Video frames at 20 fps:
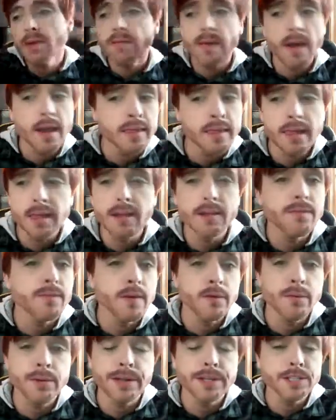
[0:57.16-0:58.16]
may find that your
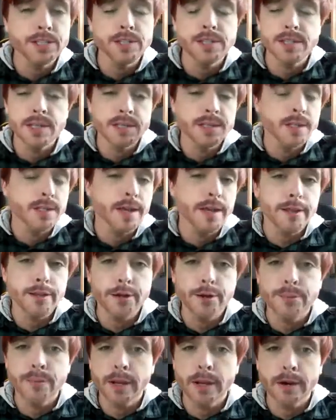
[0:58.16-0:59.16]
foundation doesn't lighten
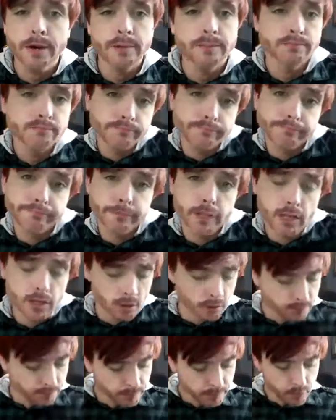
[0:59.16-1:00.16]
your beard. You
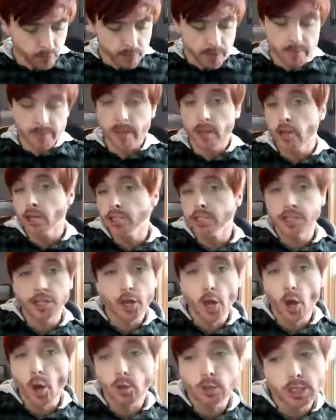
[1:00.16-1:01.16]
know, you may be good to
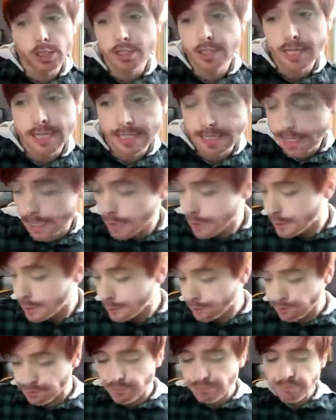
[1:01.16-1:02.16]
go just as is.
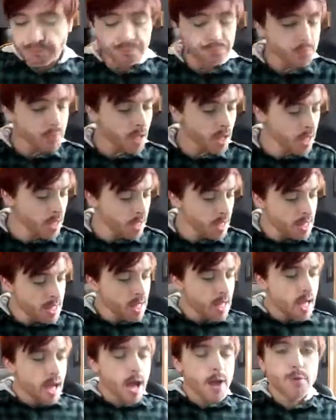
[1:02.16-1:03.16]

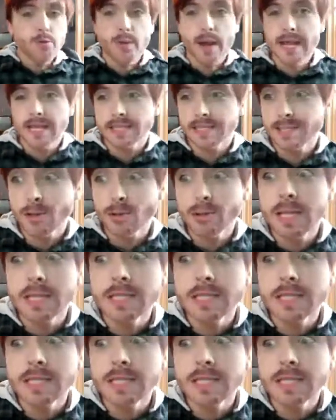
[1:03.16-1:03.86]
Alright, so